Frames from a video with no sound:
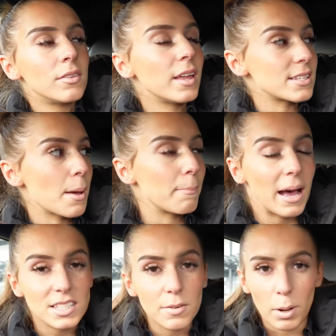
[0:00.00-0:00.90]
there's like
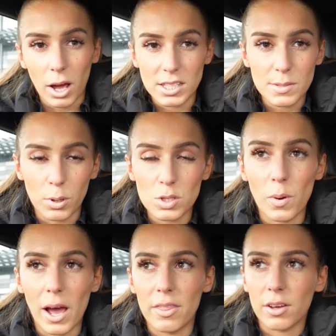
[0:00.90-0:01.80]
massive blind spots
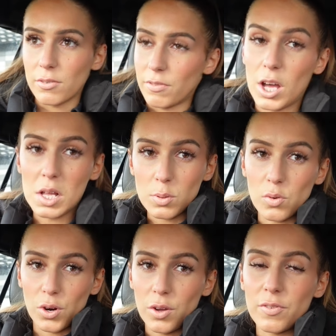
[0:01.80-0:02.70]
where the convertible
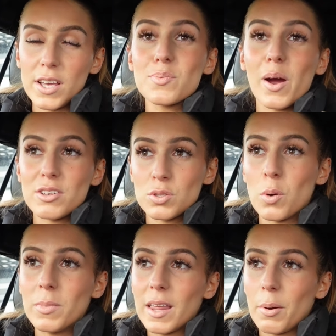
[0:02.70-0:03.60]
roof is, whereas
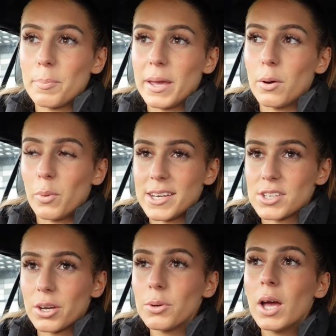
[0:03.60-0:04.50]
normally there would be a
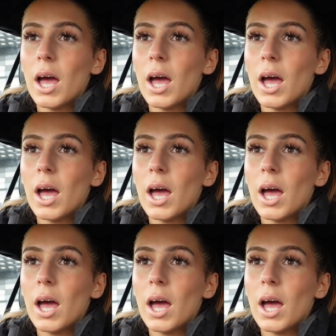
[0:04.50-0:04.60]
window.